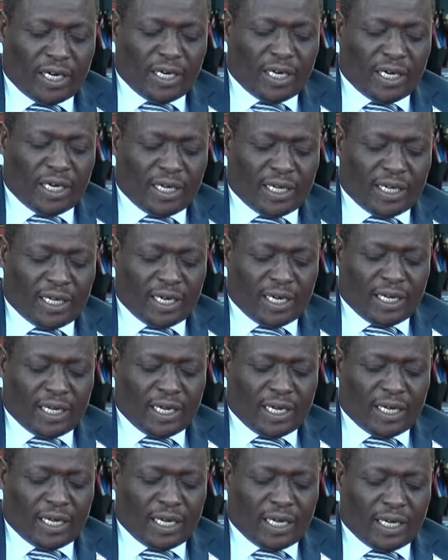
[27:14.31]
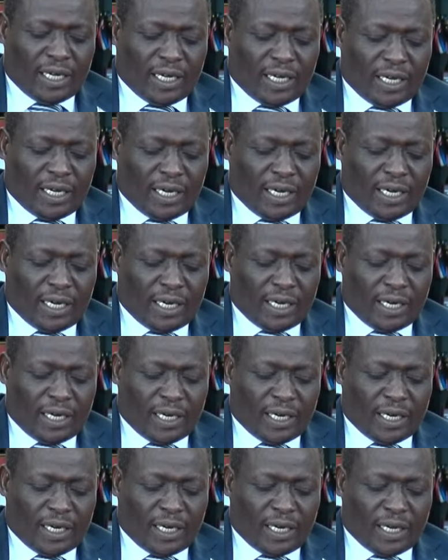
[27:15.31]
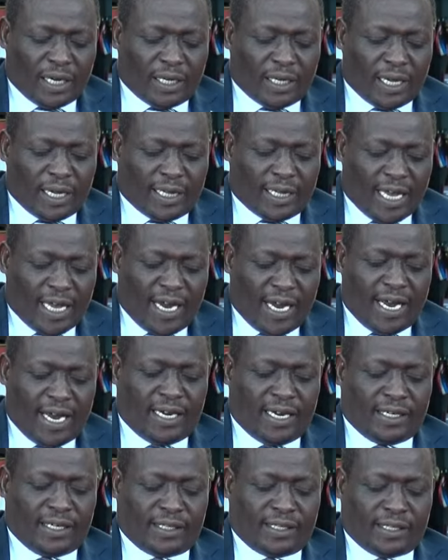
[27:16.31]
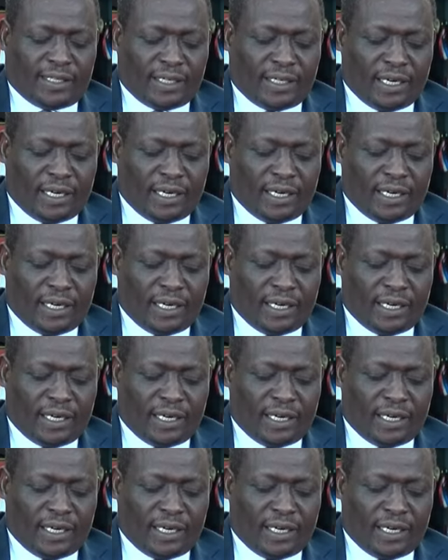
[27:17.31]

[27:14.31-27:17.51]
the thing is,